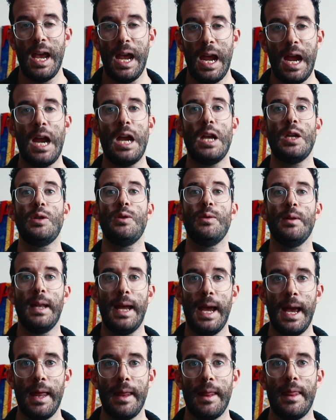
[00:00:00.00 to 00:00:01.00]
And you
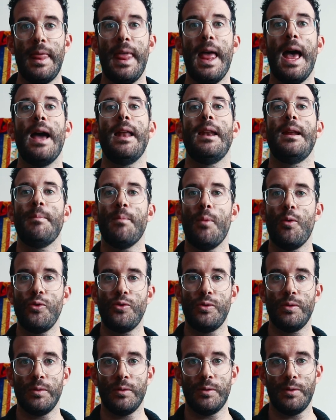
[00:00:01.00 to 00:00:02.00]
let that
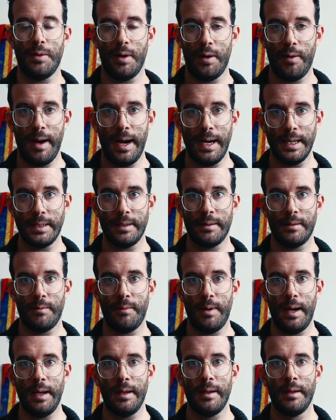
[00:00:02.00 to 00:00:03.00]
emotion to arise,
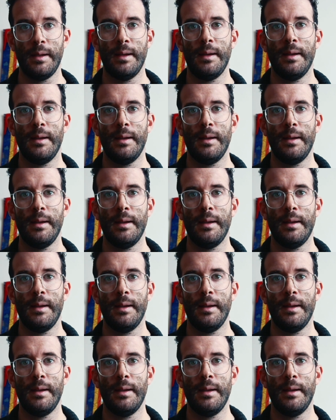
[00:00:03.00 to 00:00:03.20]
right?